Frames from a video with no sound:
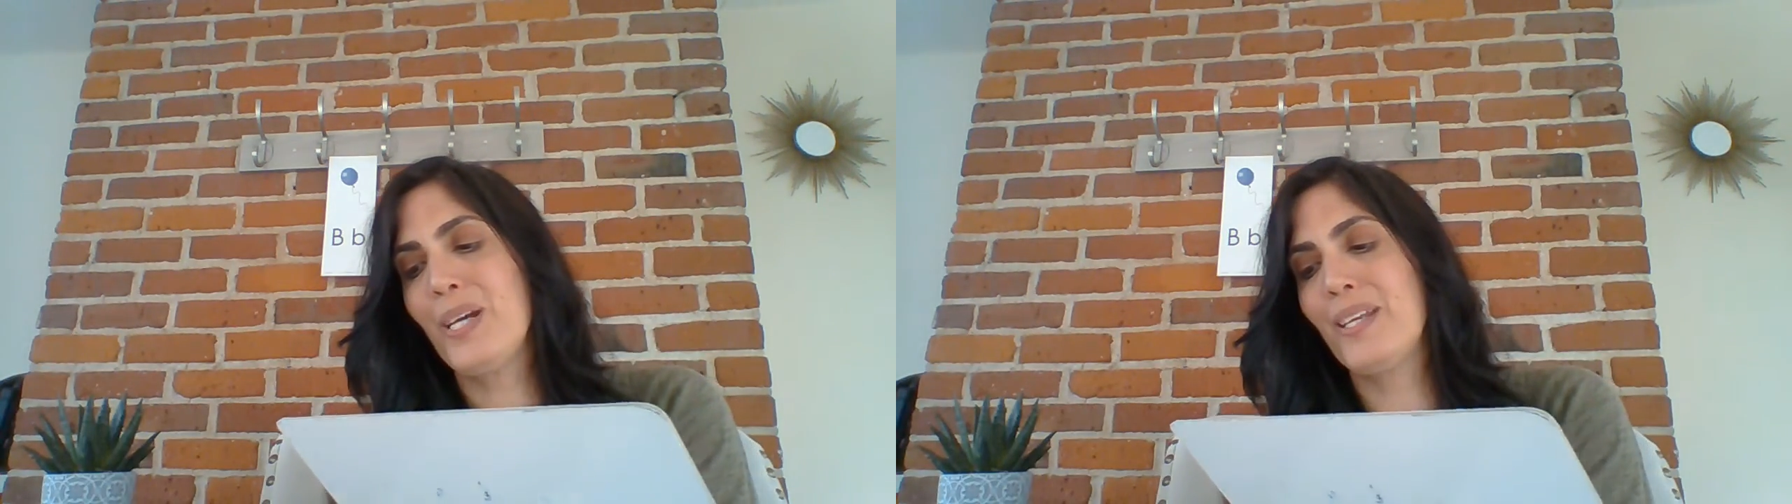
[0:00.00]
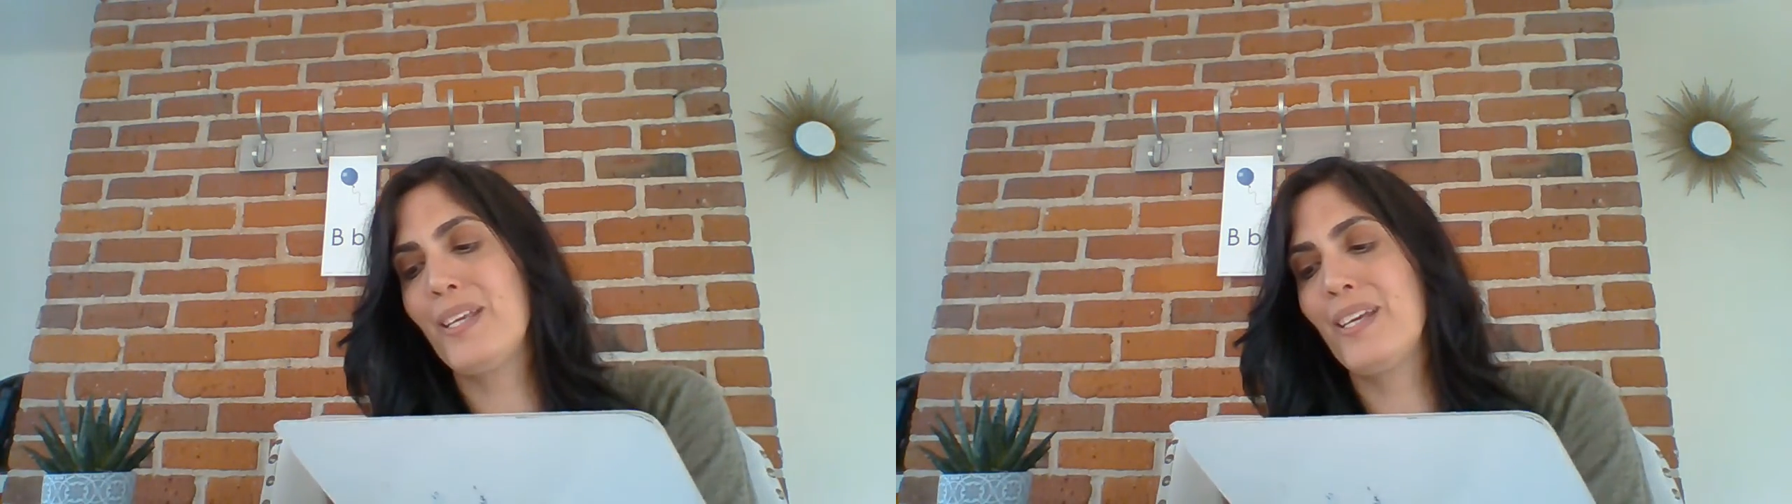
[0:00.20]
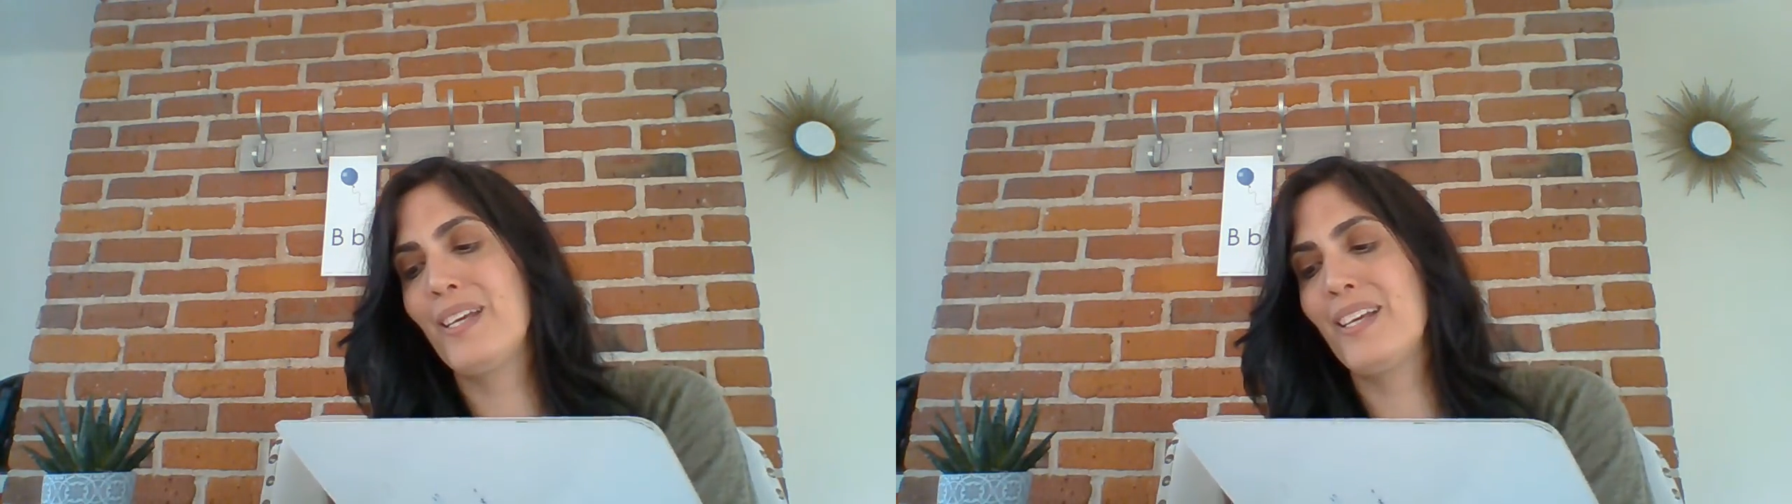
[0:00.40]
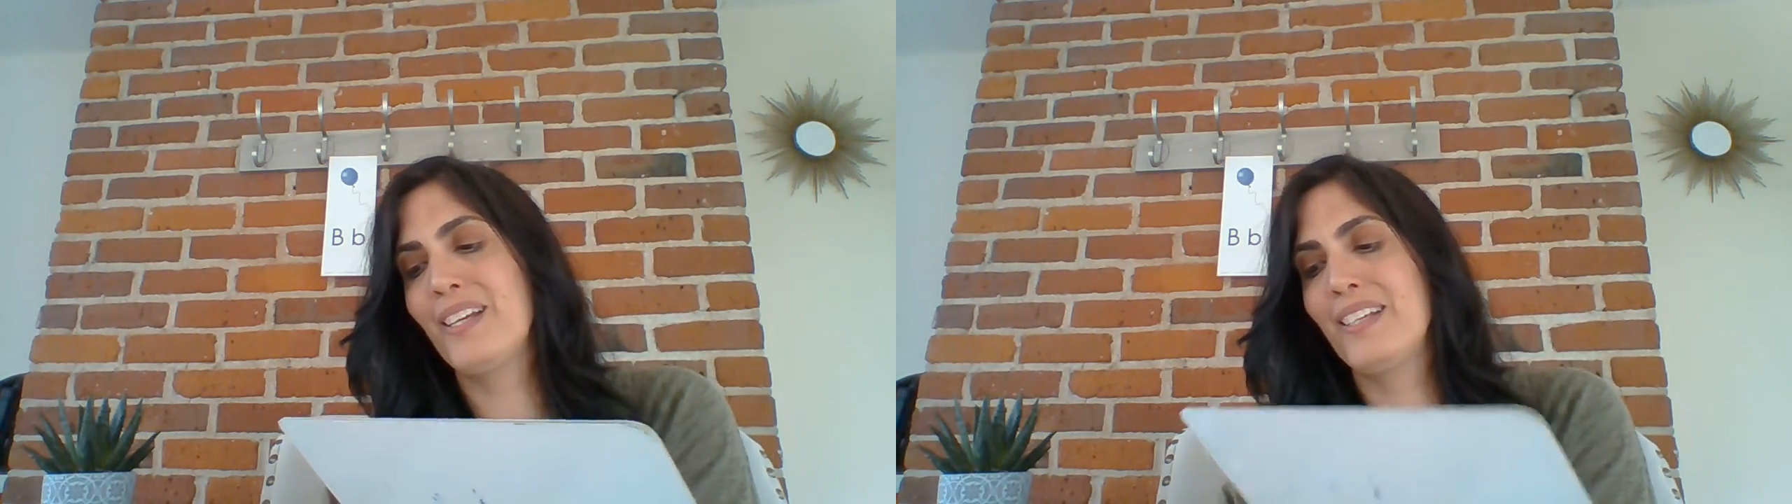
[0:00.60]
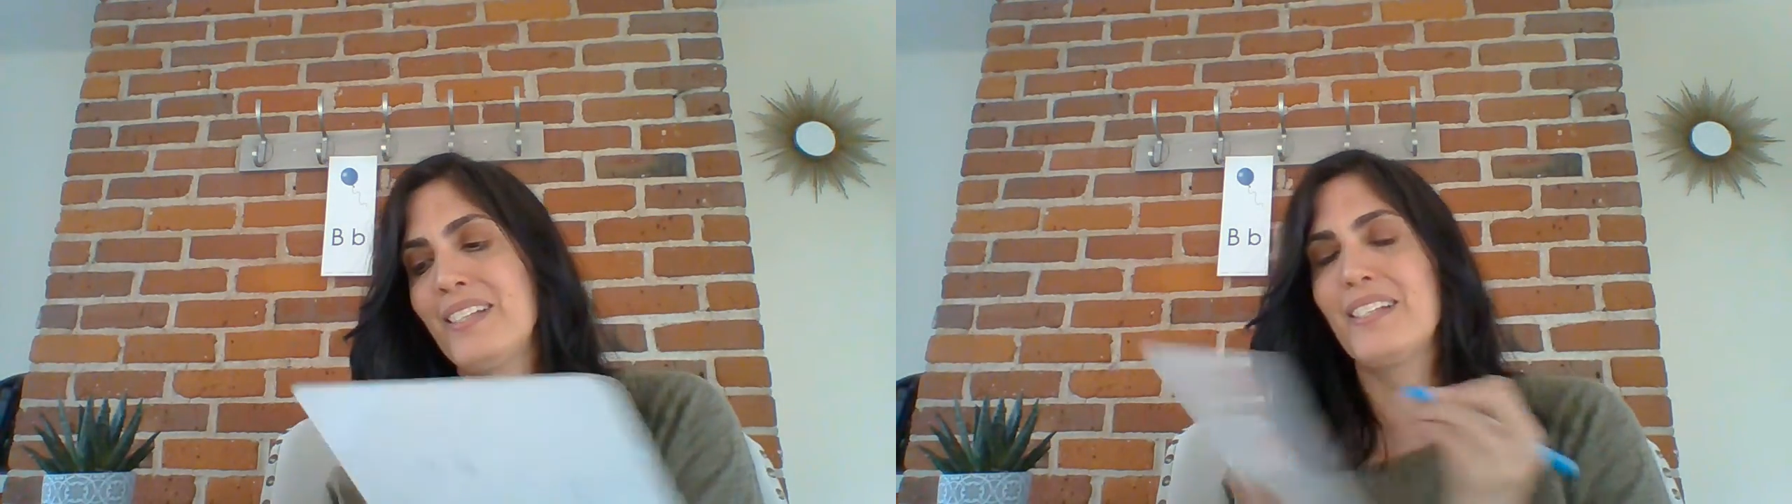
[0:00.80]

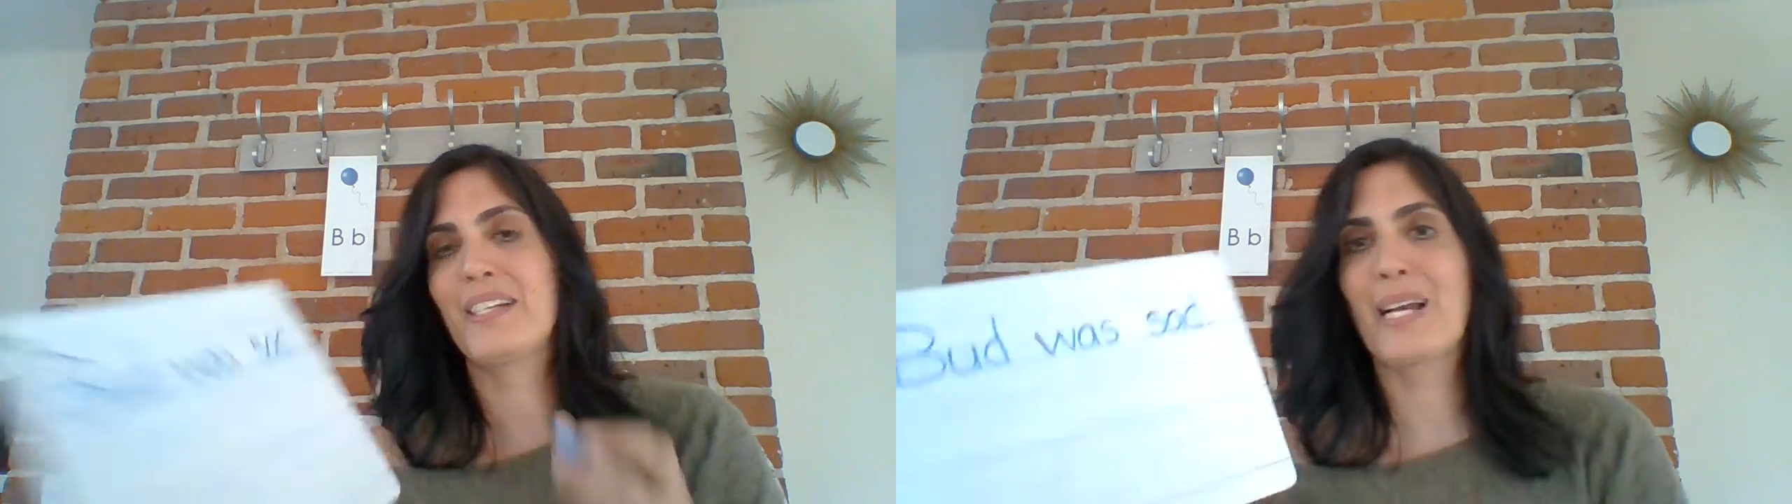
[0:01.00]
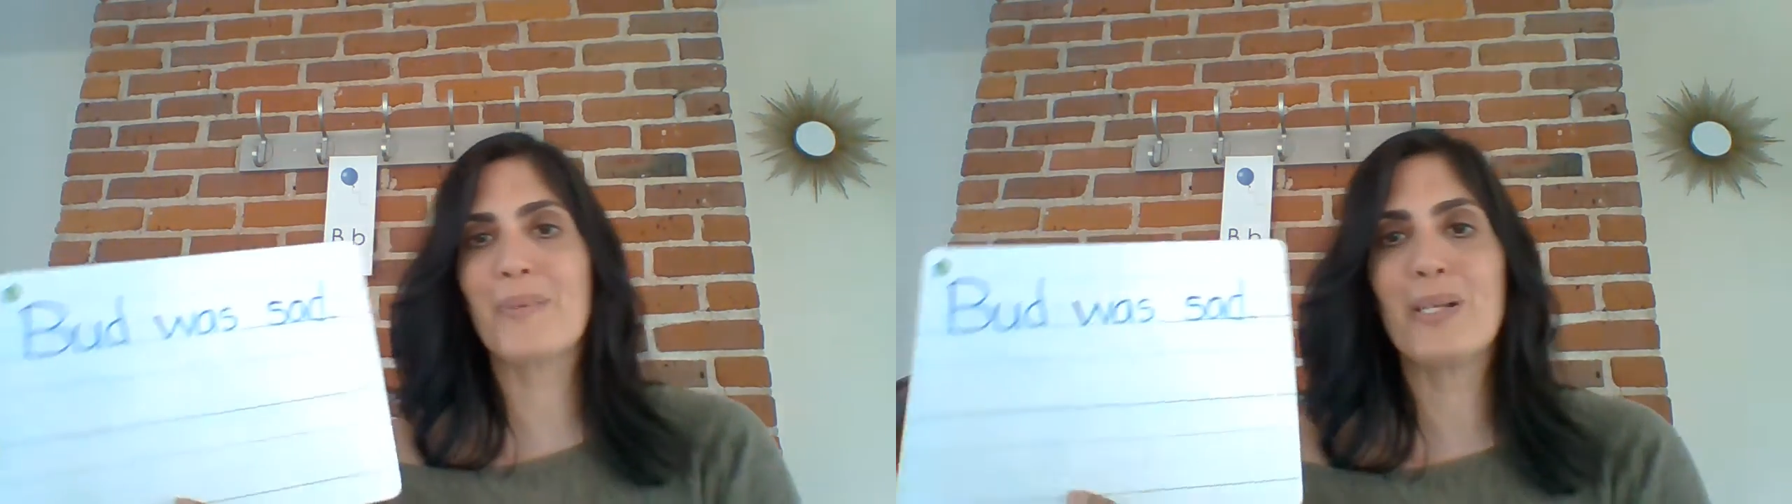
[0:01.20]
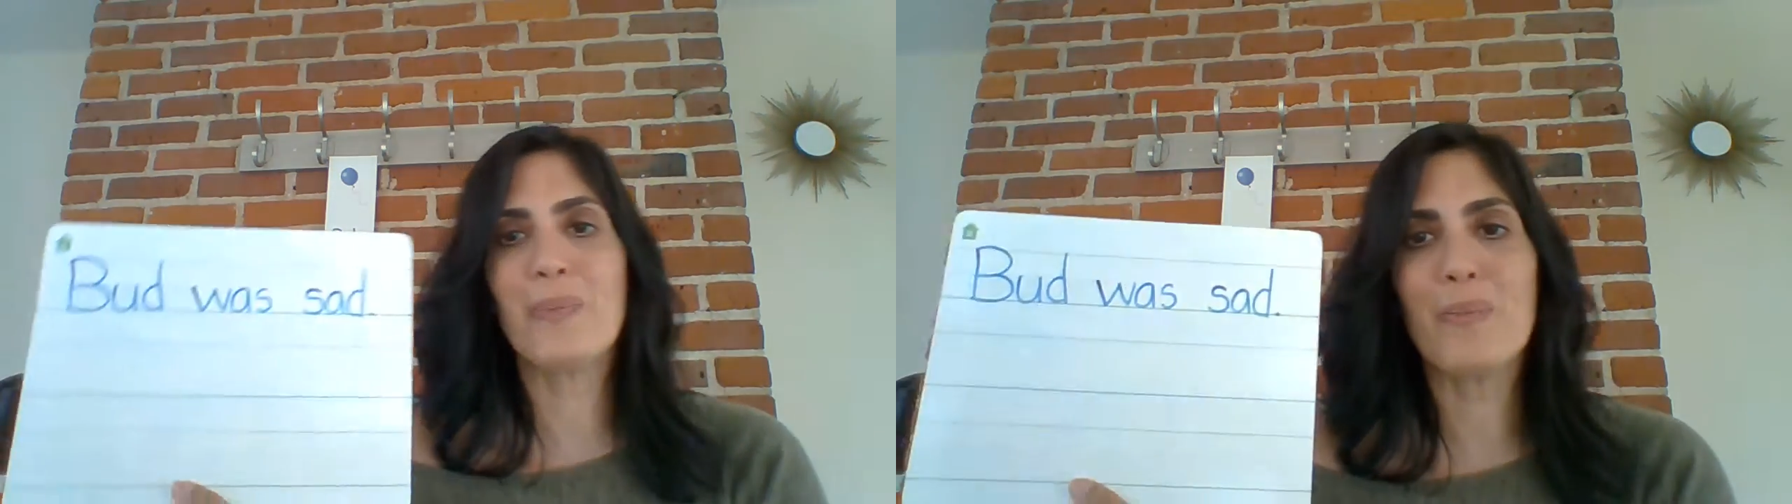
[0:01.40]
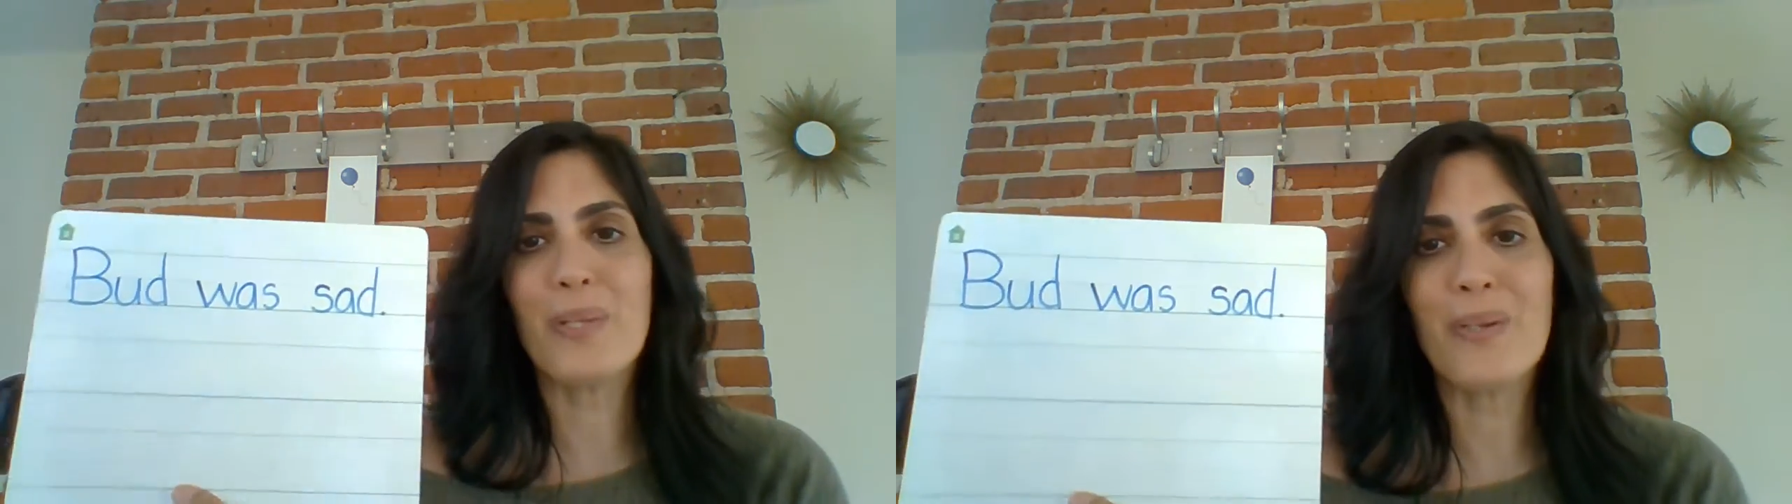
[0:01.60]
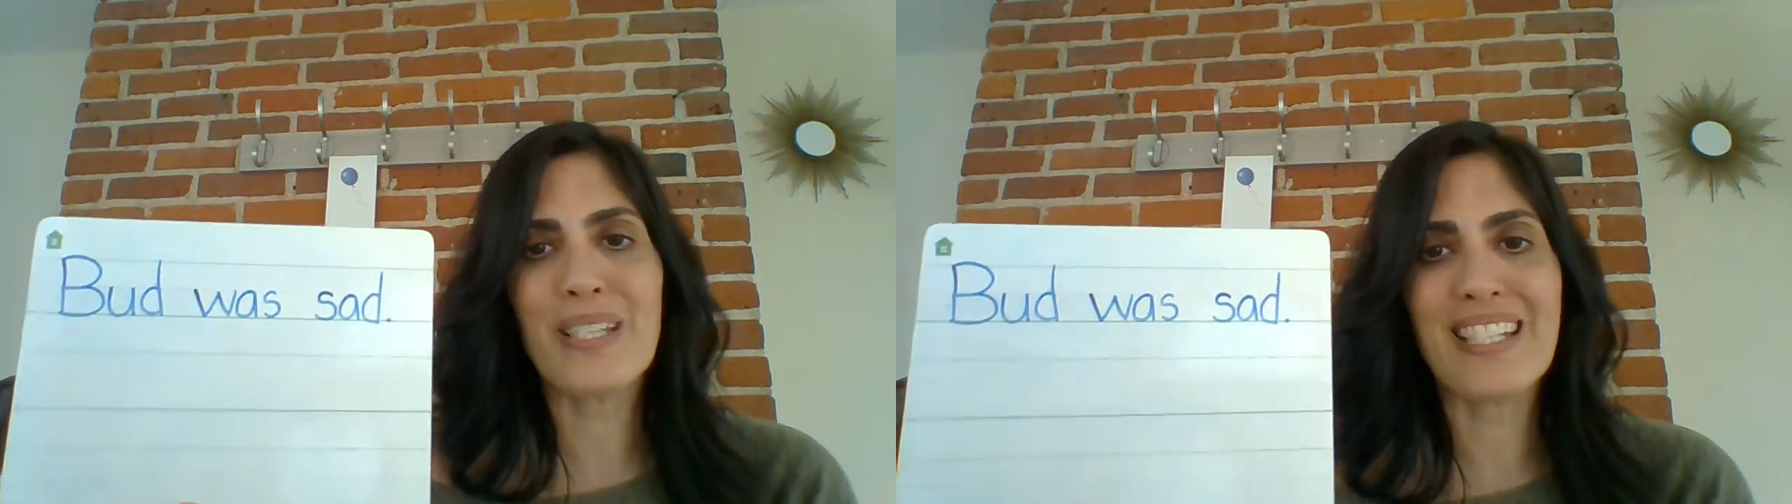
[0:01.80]
I'm going to put a
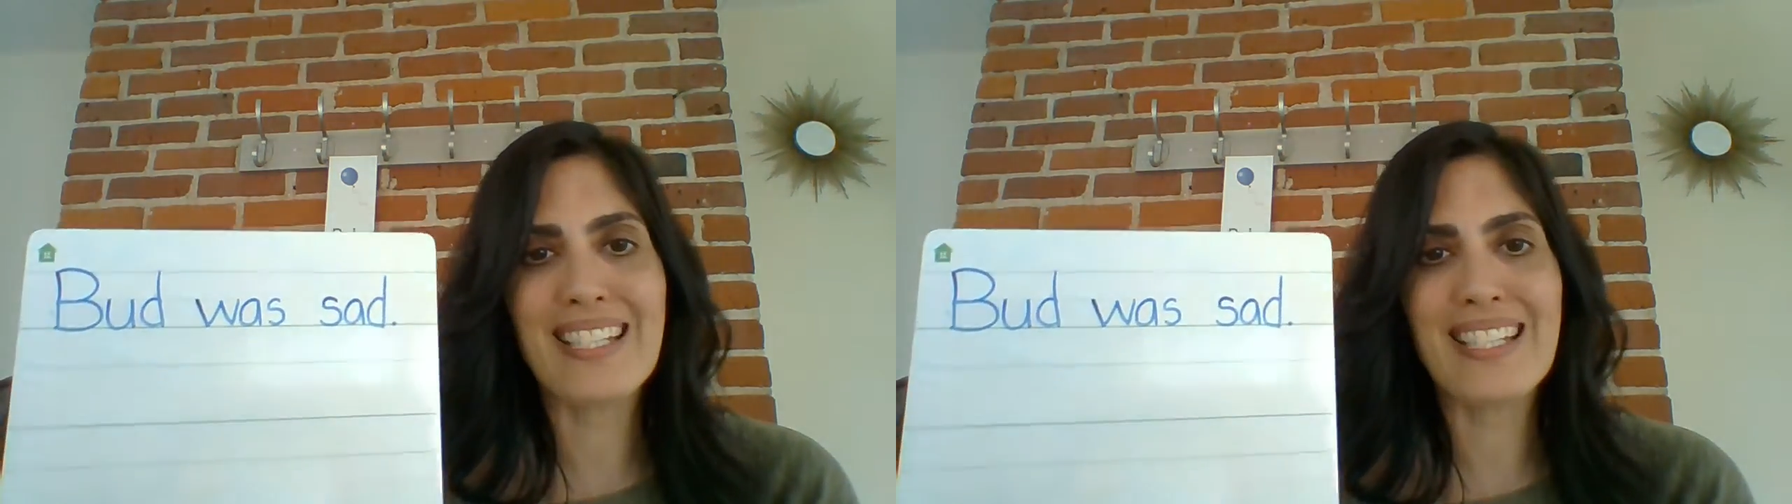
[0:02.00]
period